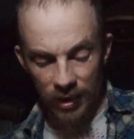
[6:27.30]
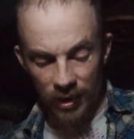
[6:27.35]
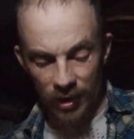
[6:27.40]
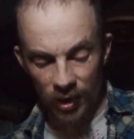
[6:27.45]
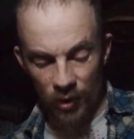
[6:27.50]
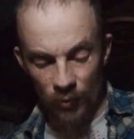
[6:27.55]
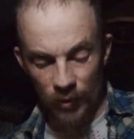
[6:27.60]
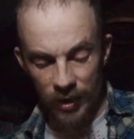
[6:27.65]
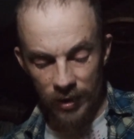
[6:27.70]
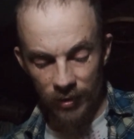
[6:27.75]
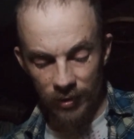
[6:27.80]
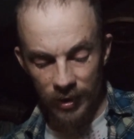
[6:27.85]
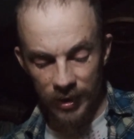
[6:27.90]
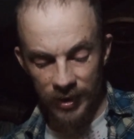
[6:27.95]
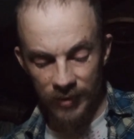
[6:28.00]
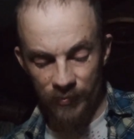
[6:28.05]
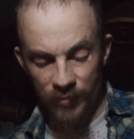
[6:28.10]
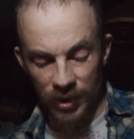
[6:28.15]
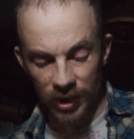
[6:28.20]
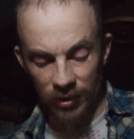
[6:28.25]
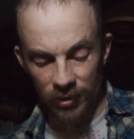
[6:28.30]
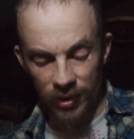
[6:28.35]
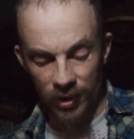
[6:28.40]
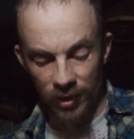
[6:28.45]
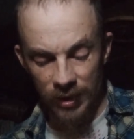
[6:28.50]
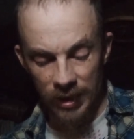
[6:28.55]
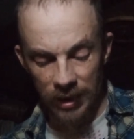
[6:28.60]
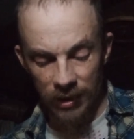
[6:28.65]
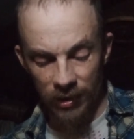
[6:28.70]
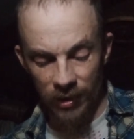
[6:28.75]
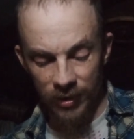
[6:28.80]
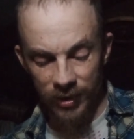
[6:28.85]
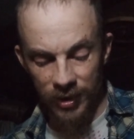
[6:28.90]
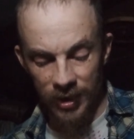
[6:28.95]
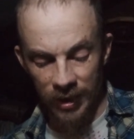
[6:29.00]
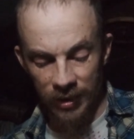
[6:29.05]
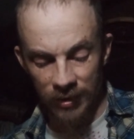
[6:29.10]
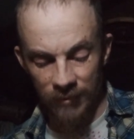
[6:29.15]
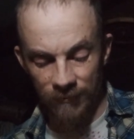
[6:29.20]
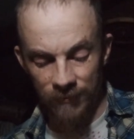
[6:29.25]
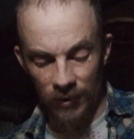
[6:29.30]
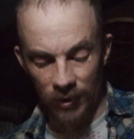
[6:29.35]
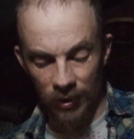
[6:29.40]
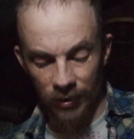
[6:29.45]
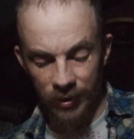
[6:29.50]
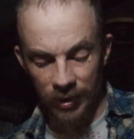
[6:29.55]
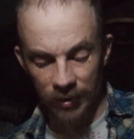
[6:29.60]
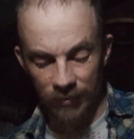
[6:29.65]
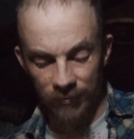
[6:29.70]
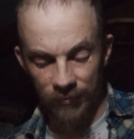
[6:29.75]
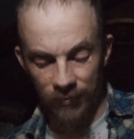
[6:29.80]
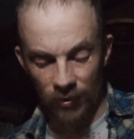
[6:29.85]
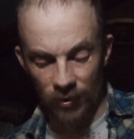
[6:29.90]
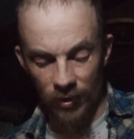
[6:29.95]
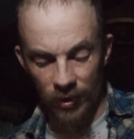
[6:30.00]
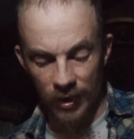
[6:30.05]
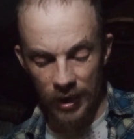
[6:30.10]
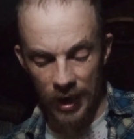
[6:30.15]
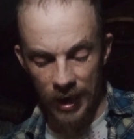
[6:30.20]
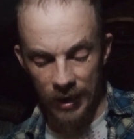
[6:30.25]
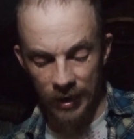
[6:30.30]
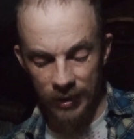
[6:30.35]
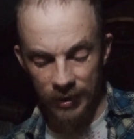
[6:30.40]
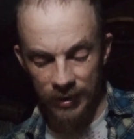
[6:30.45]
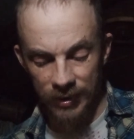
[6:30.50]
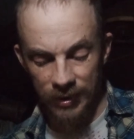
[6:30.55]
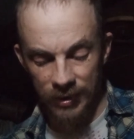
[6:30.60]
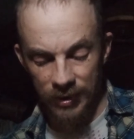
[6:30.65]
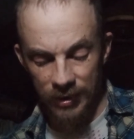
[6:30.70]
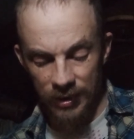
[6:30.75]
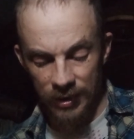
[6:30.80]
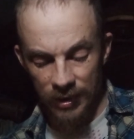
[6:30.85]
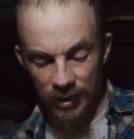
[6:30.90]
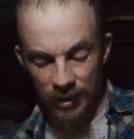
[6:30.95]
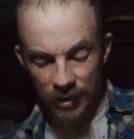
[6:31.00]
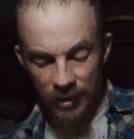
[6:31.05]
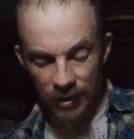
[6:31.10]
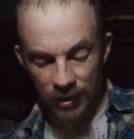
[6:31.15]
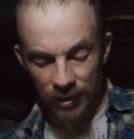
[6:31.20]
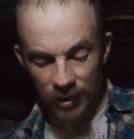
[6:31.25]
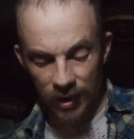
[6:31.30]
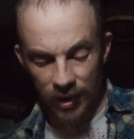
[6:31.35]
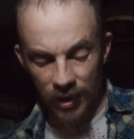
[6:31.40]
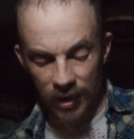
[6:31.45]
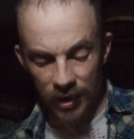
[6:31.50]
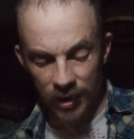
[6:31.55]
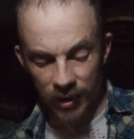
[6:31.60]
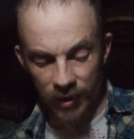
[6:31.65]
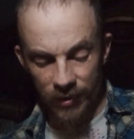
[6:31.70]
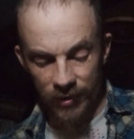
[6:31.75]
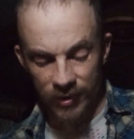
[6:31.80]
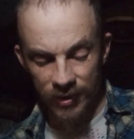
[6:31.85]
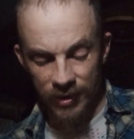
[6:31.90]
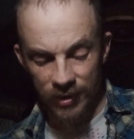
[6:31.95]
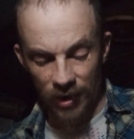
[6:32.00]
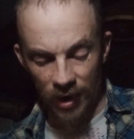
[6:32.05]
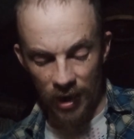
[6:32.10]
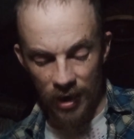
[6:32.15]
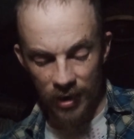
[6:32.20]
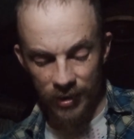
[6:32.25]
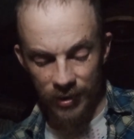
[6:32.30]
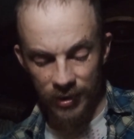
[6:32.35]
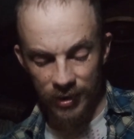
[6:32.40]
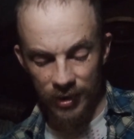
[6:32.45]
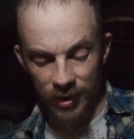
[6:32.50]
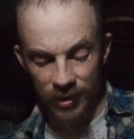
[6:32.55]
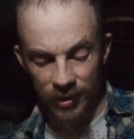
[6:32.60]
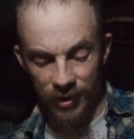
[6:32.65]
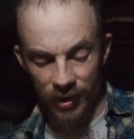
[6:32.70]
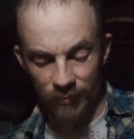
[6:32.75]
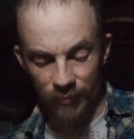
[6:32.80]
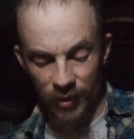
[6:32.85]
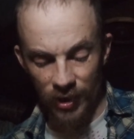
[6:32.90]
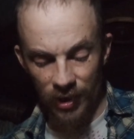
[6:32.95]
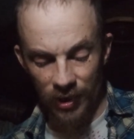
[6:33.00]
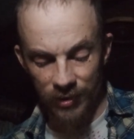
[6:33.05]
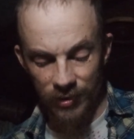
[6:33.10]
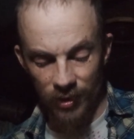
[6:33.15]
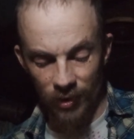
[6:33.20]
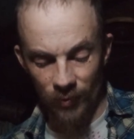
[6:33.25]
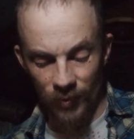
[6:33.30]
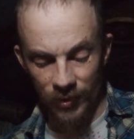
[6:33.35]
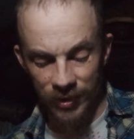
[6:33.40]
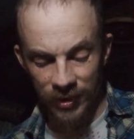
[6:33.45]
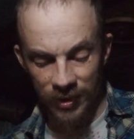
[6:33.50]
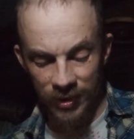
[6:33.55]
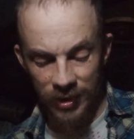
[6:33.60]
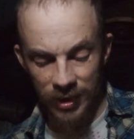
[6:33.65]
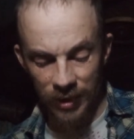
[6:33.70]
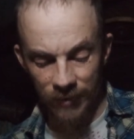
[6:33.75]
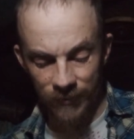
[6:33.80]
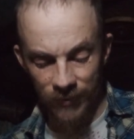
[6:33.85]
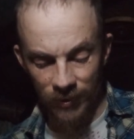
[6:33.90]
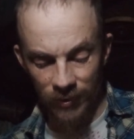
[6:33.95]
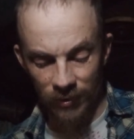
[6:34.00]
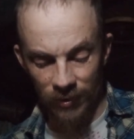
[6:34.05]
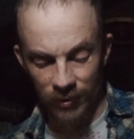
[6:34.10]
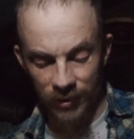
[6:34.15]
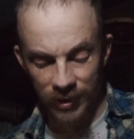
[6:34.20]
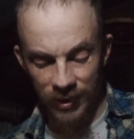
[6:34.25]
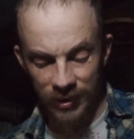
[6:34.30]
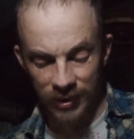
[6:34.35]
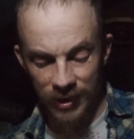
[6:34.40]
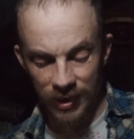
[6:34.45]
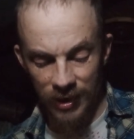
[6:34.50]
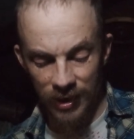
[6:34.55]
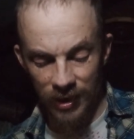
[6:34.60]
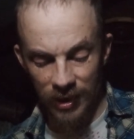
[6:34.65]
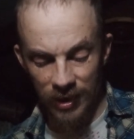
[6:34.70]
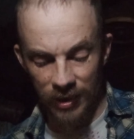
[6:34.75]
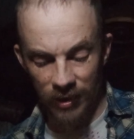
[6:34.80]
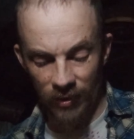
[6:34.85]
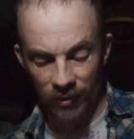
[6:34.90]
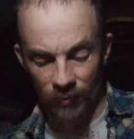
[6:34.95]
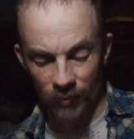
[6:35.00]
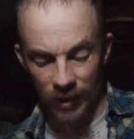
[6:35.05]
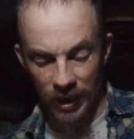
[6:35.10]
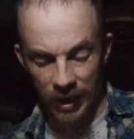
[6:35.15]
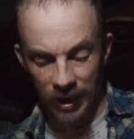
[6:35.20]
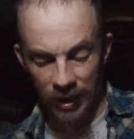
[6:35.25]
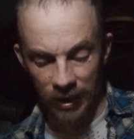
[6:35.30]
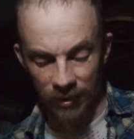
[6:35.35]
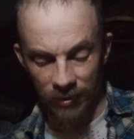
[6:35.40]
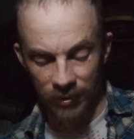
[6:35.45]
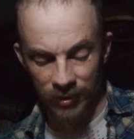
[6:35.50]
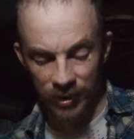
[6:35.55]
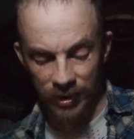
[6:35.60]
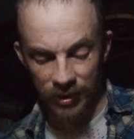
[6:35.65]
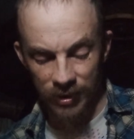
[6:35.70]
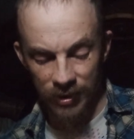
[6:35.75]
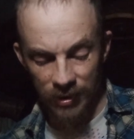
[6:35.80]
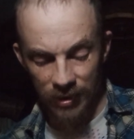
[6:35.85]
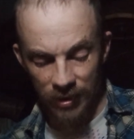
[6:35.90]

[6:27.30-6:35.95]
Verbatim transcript: in a windowless building that looks like the vault at Fort Knox. Getting into the star to see somebody is almost as difficult as getting into the White House.